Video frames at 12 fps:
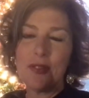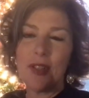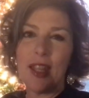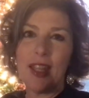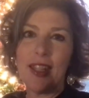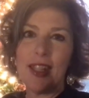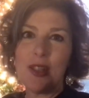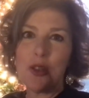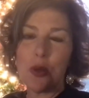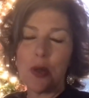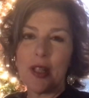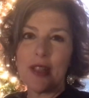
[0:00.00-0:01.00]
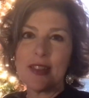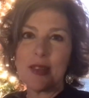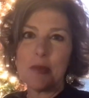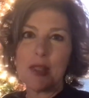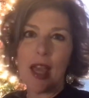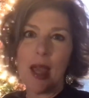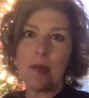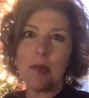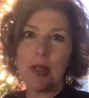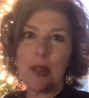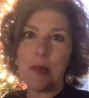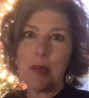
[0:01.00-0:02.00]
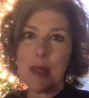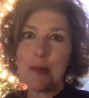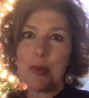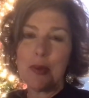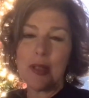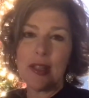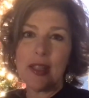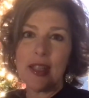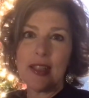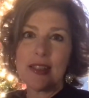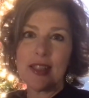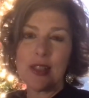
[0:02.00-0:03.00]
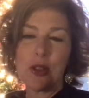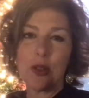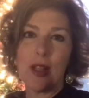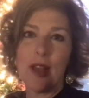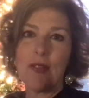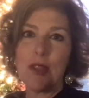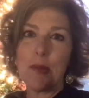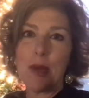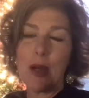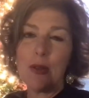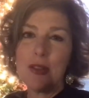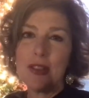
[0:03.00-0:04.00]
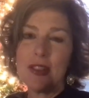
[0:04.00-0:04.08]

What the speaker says: and enjoying some time with the people and things that you love the most.